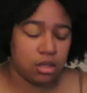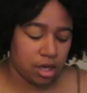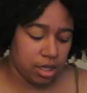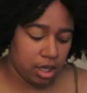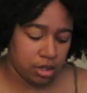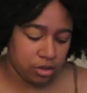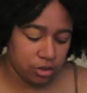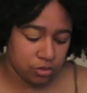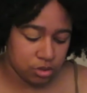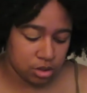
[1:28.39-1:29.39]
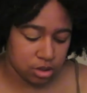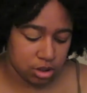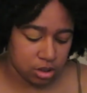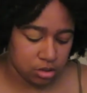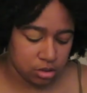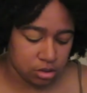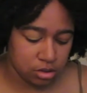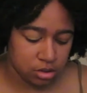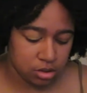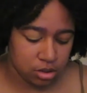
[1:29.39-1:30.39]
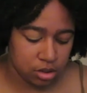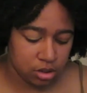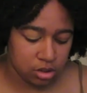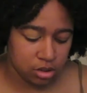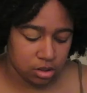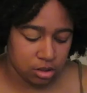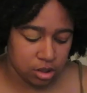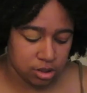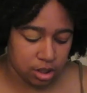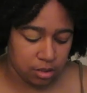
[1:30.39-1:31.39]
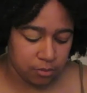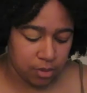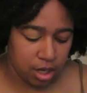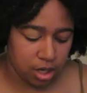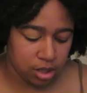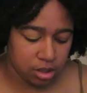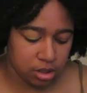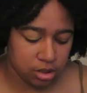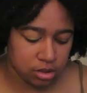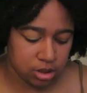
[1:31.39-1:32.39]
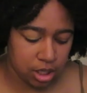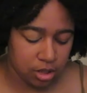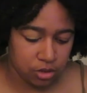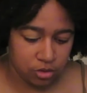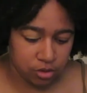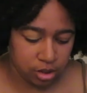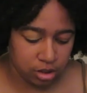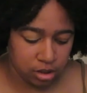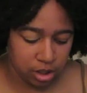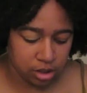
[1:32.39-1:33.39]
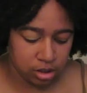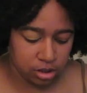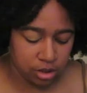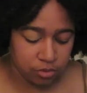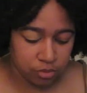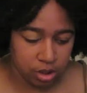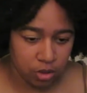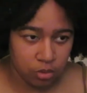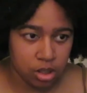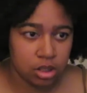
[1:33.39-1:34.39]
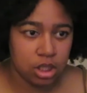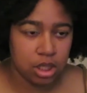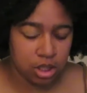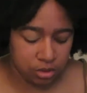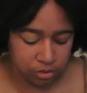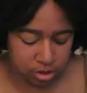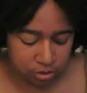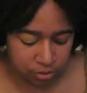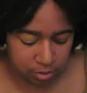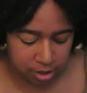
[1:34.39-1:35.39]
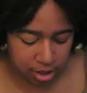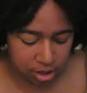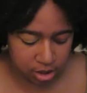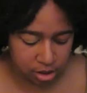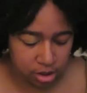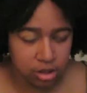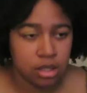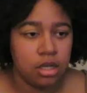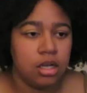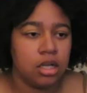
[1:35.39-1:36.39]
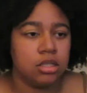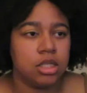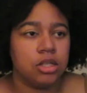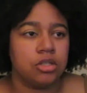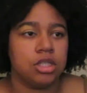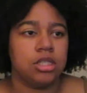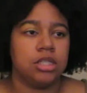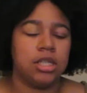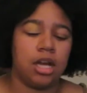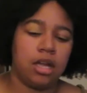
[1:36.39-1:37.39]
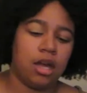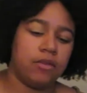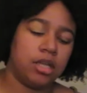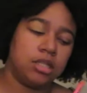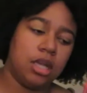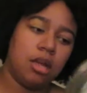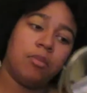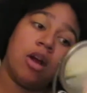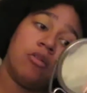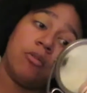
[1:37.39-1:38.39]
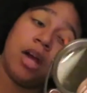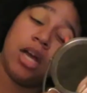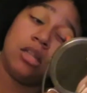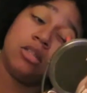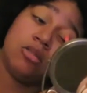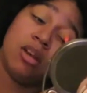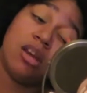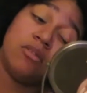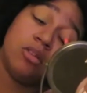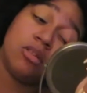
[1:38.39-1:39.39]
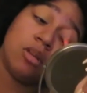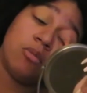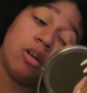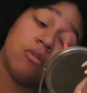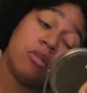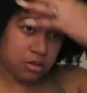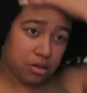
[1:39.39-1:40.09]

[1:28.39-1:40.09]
I can't use concealer because like my eyelids they create like they're really oily and it creases really bad and like concealer just does not have that staying power for my eyelids so I have to use eye primer.